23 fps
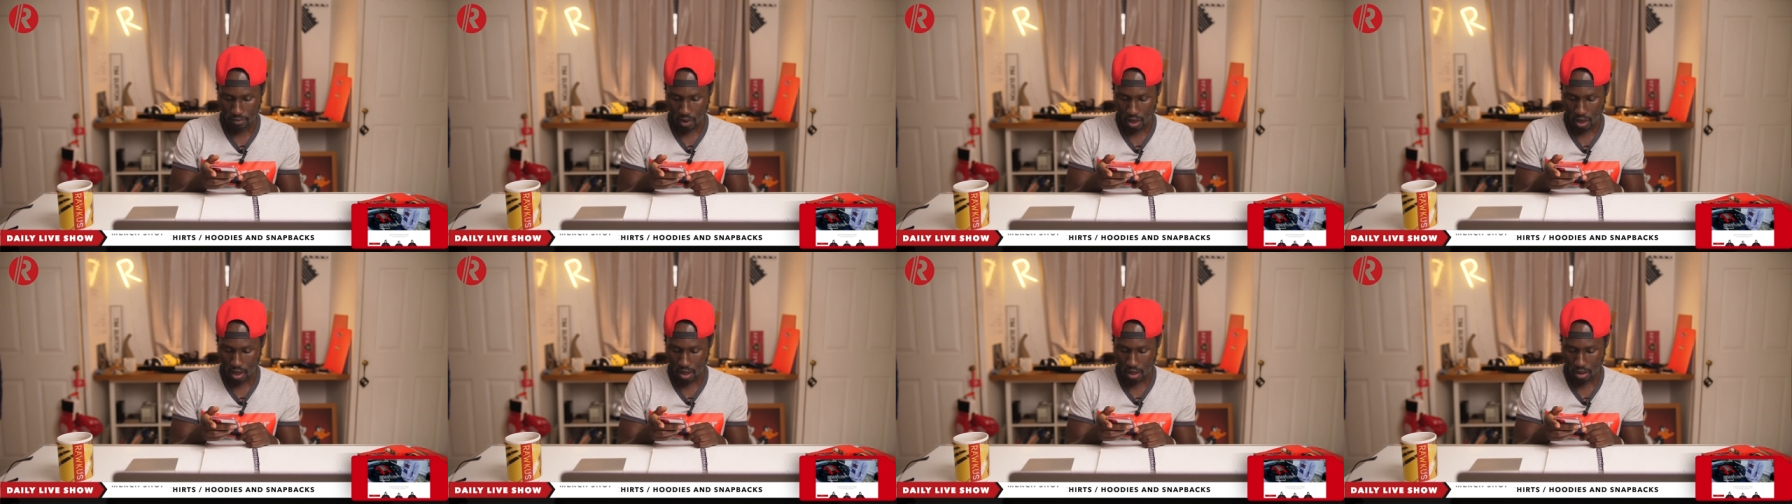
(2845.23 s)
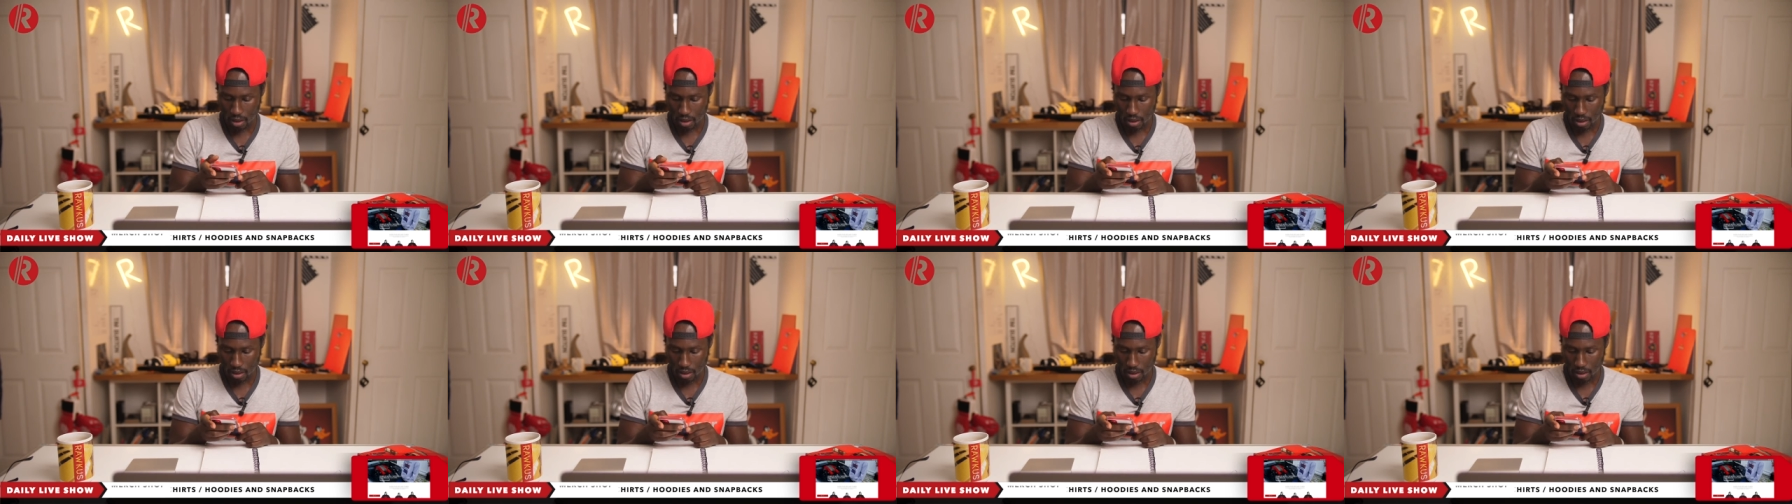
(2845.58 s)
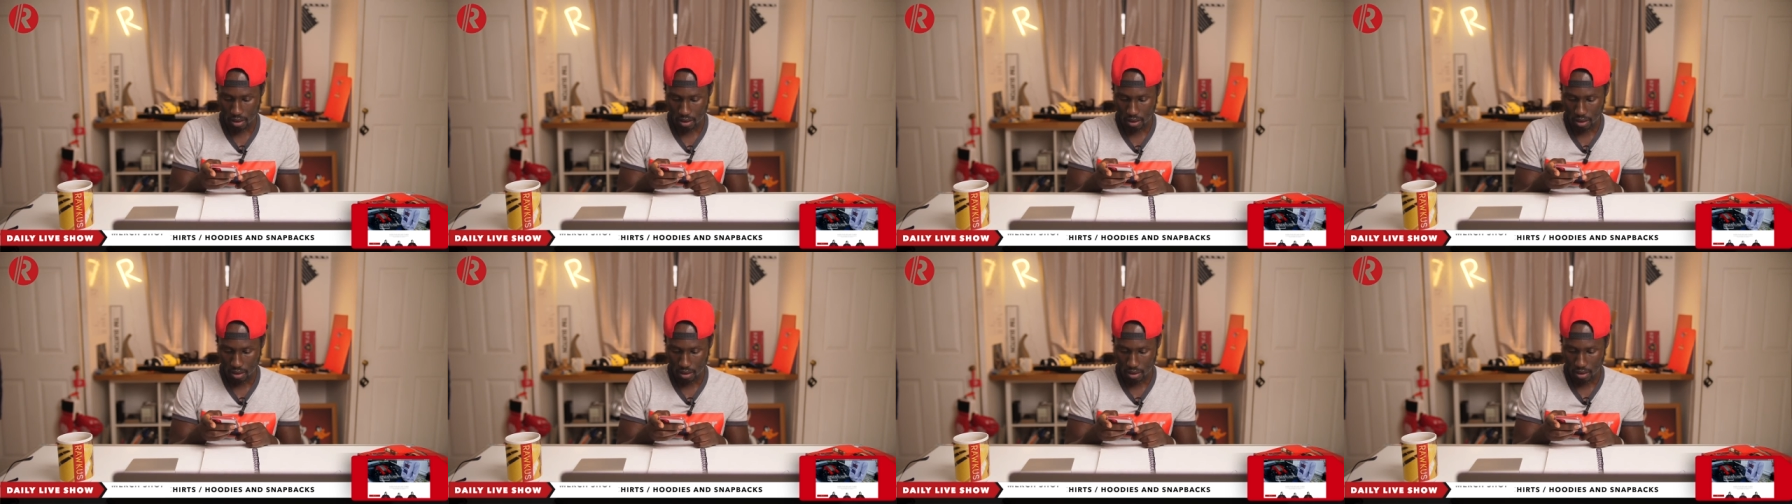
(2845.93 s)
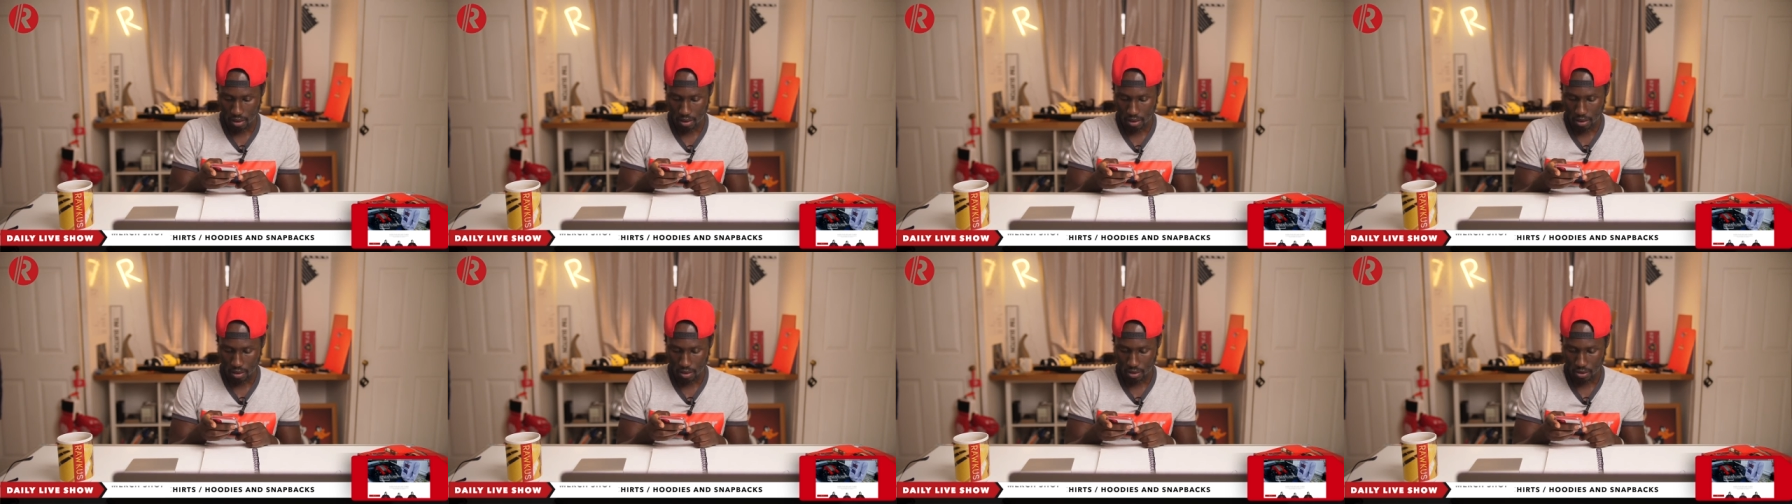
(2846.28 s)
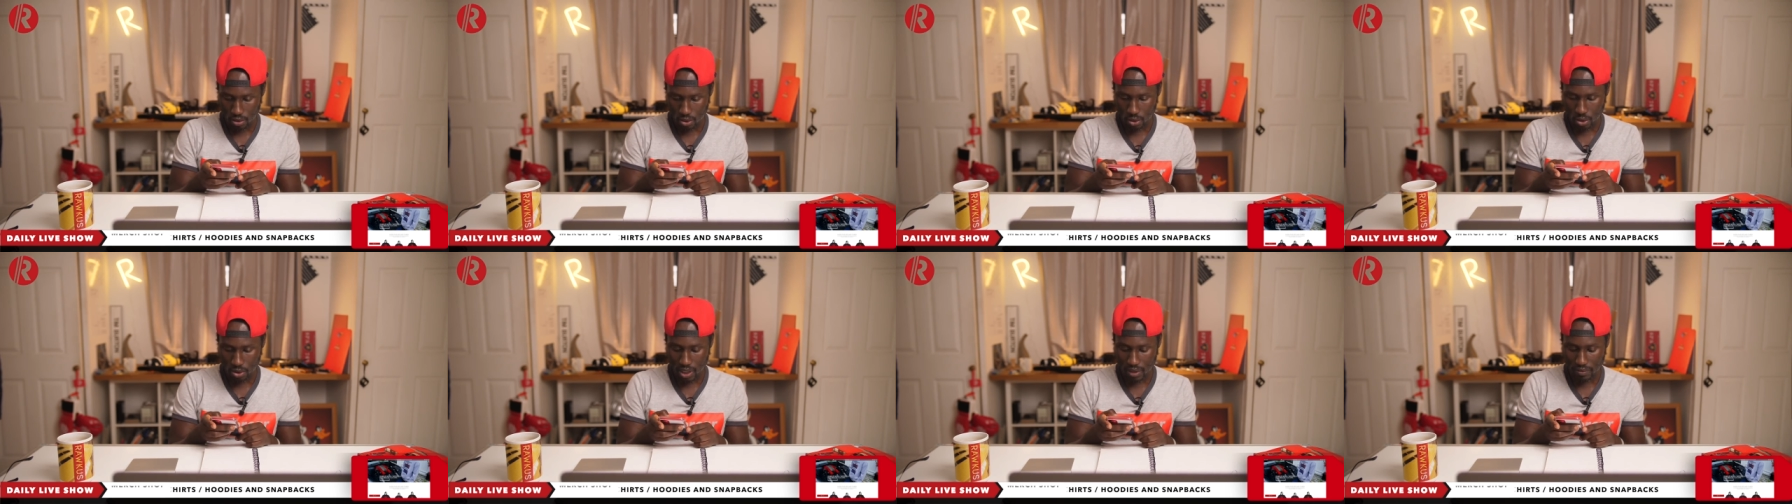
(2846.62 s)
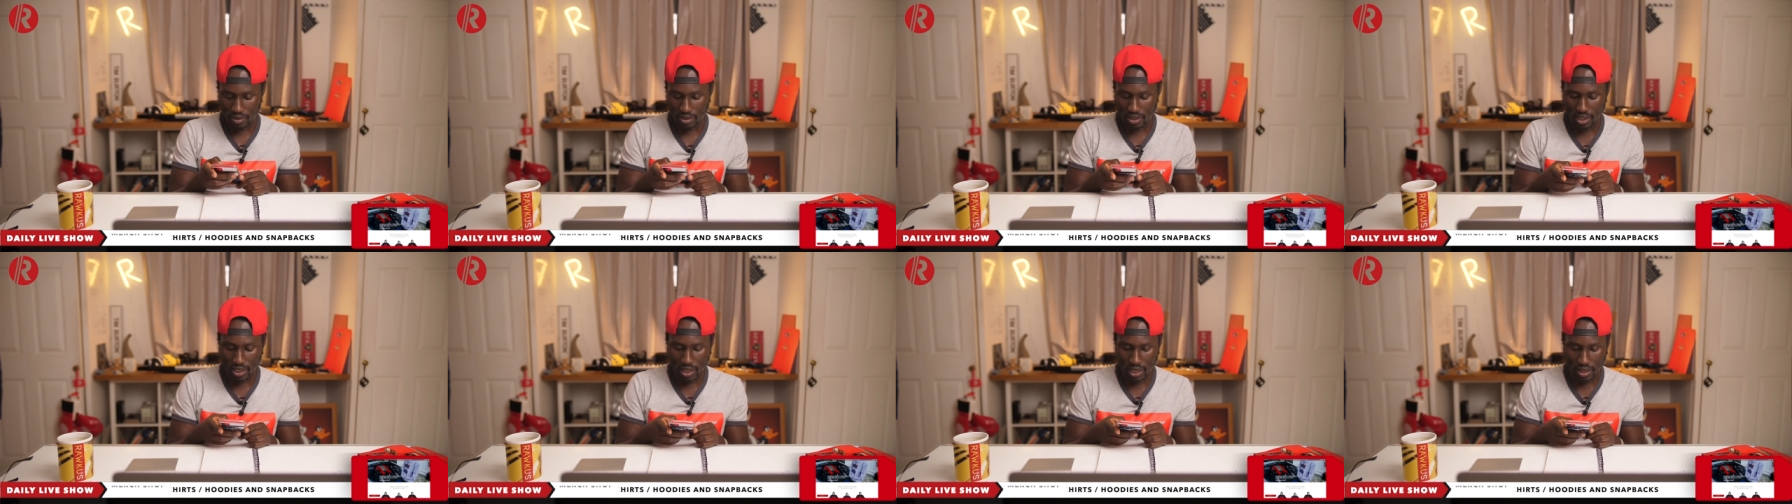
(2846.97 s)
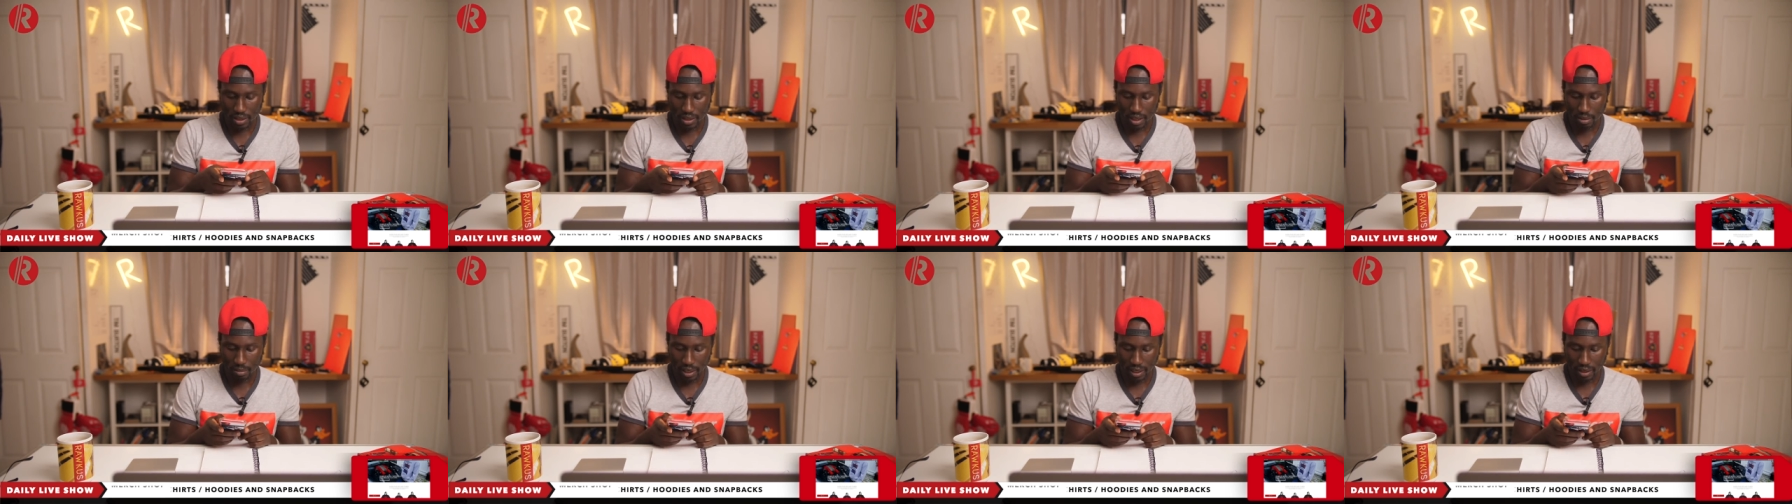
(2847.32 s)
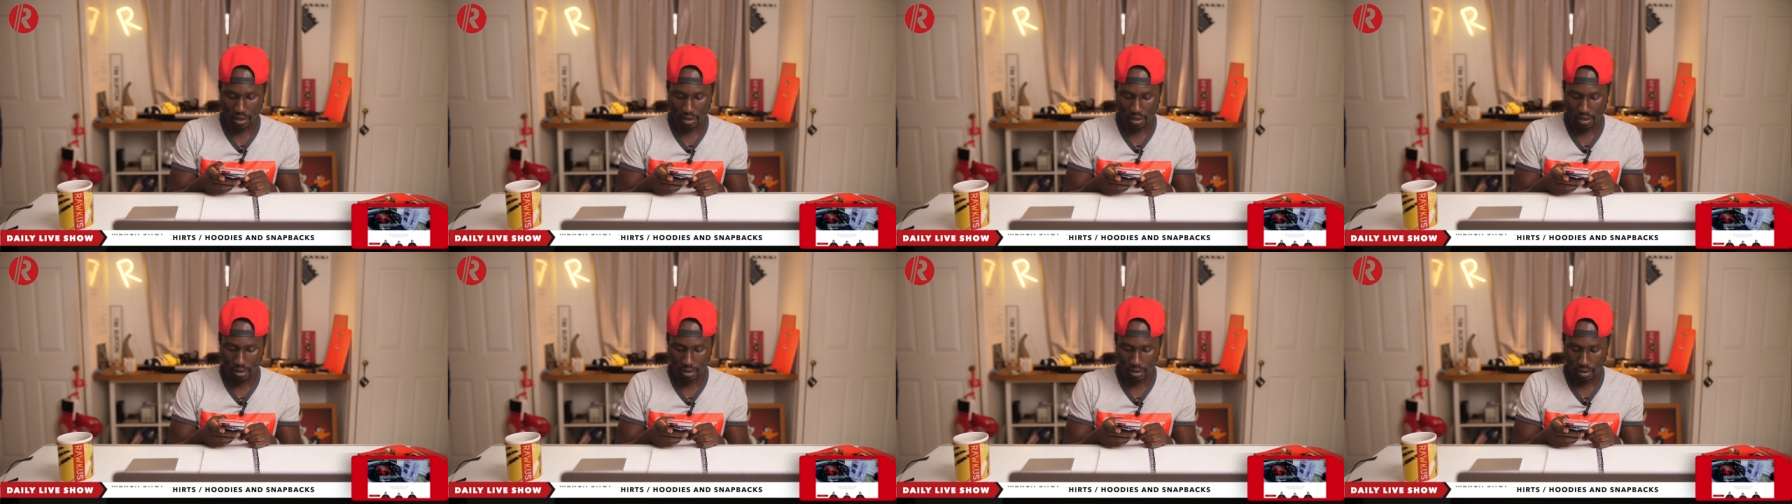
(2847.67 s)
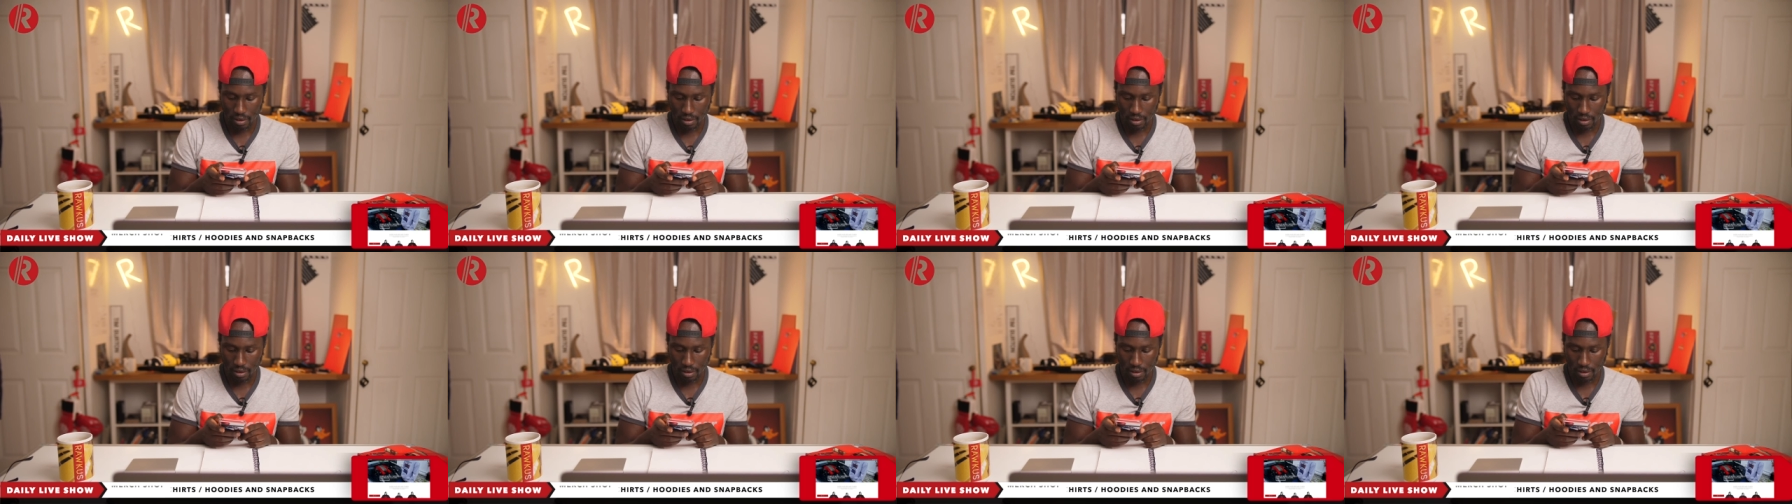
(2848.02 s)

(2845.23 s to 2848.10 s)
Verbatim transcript: What? George, I haven't seen anything, man.